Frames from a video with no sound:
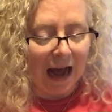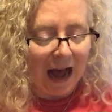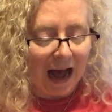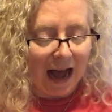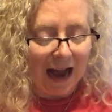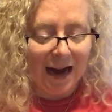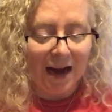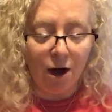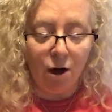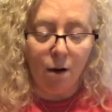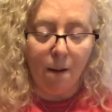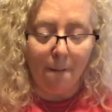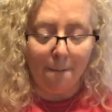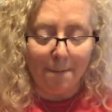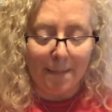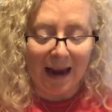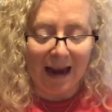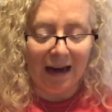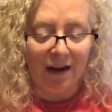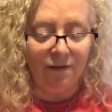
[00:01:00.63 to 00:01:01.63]
The
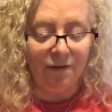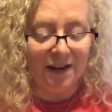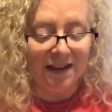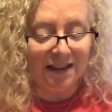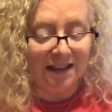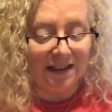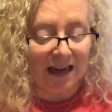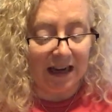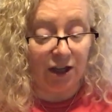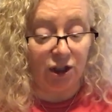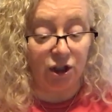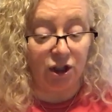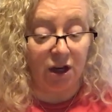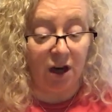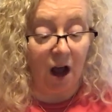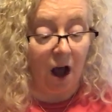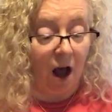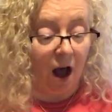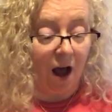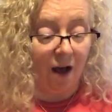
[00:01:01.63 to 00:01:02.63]
entire
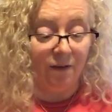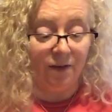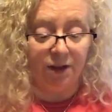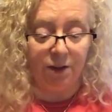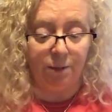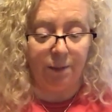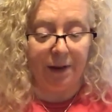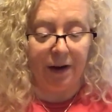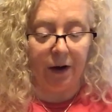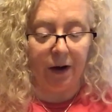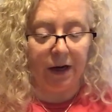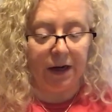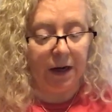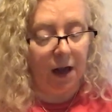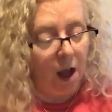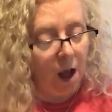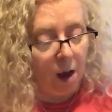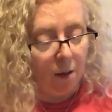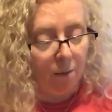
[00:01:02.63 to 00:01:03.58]
manifestation of